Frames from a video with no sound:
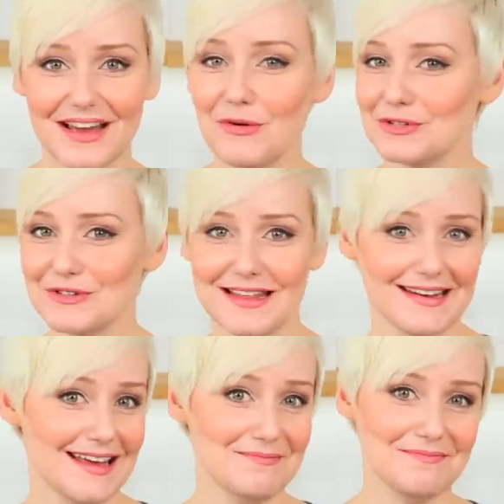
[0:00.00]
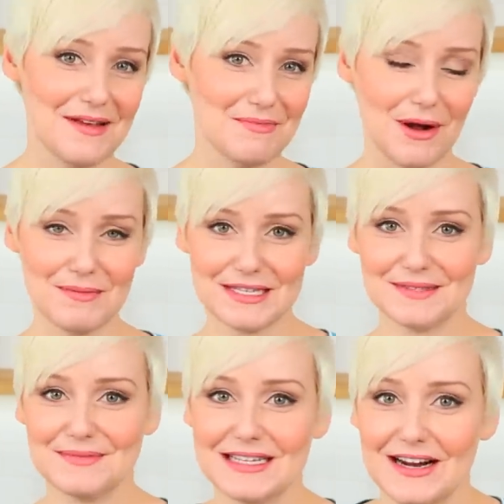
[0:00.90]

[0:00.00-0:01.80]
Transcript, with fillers: I won't do that again, I promise.